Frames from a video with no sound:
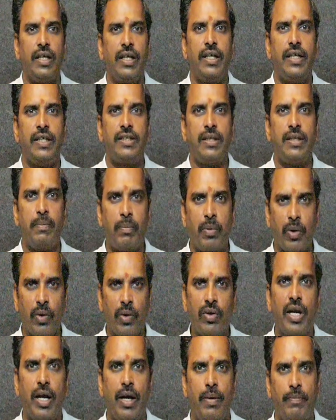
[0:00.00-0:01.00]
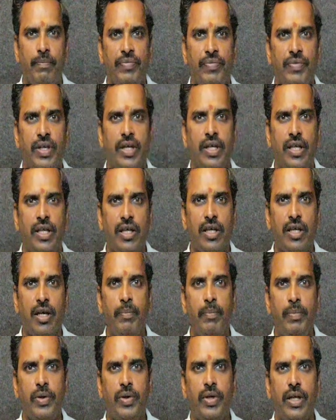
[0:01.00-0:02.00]
It is a program. In
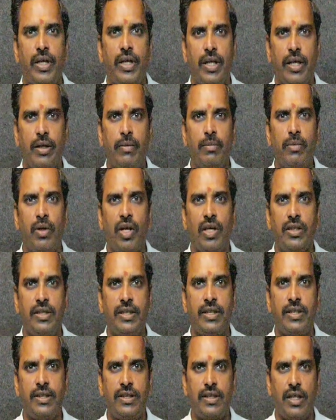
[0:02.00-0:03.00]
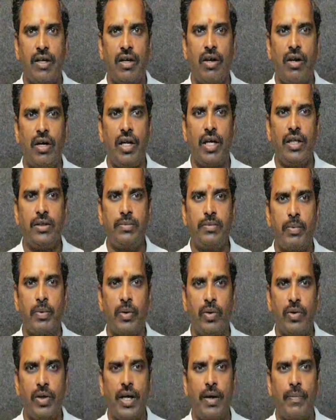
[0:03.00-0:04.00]
computer terminology it is called as
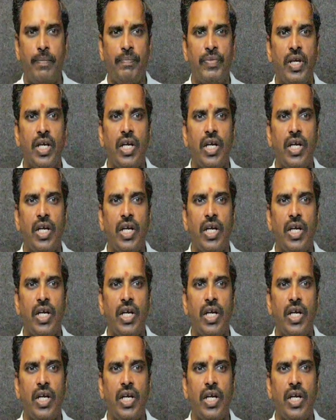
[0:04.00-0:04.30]
program.